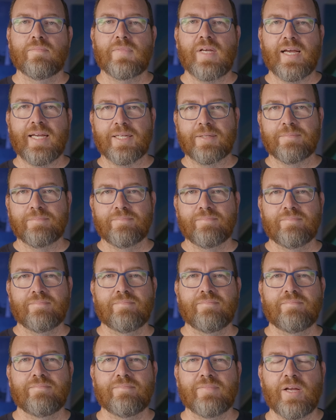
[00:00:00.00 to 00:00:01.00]
Hi.
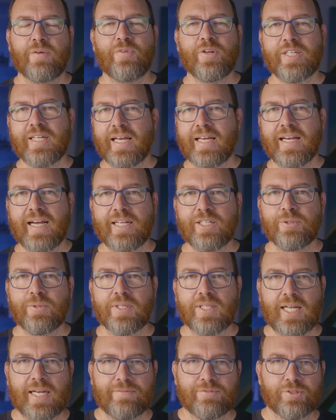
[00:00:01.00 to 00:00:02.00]
Every day I do a
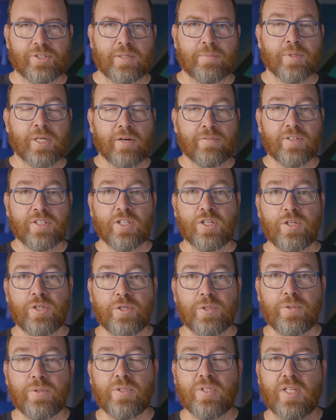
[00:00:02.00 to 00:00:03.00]
live stream covering the
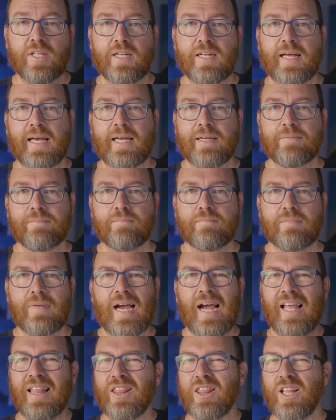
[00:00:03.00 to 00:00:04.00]
news of the day.
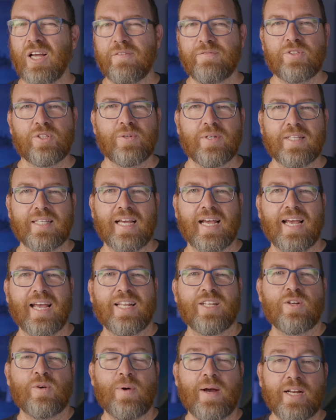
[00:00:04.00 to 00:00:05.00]
I love doing that,
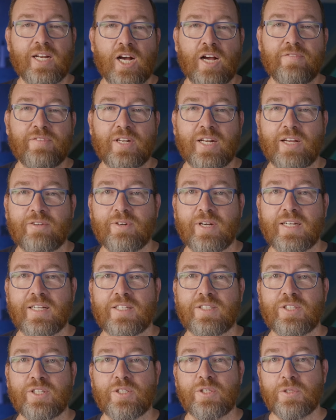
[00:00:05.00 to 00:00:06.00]
and quite often I run
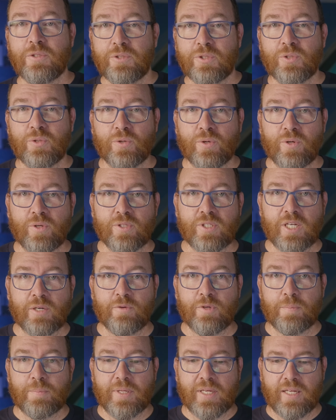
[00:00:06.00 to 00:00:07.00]
into new tools that
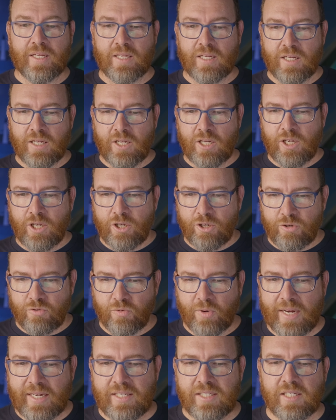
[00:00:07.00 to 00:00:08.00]
would be
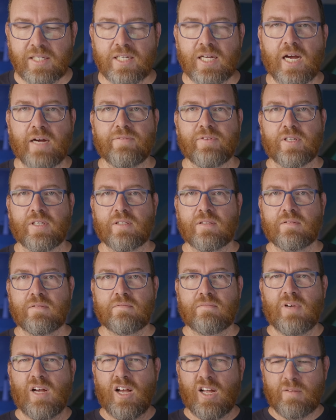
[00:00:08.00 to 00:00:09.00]
great to cover
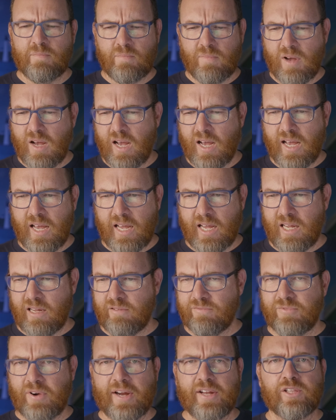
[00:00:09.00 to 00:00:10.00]
on my
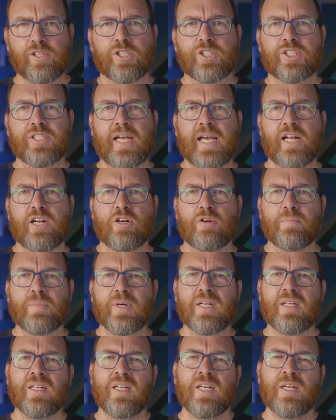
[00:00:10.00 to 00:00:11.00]
regular channel,
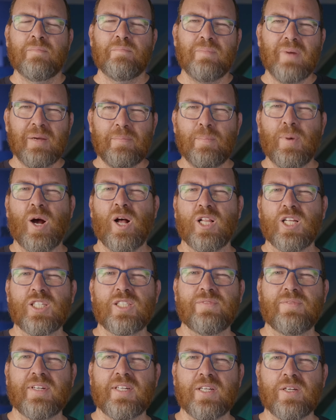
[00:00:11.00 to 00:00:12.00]
but my
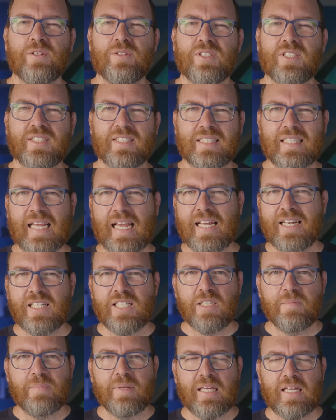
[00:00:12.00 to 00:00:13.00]
polished videos
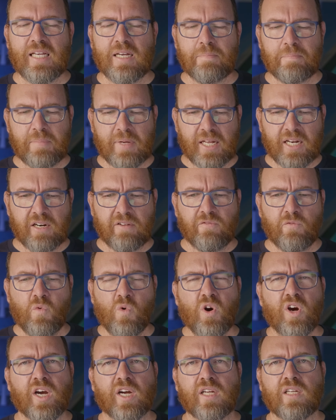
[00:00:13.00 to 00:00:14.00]
tend to be a bit of
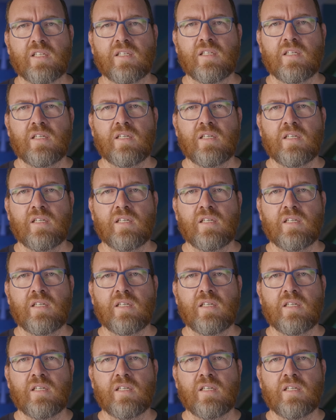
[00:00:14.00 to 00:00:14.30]
work.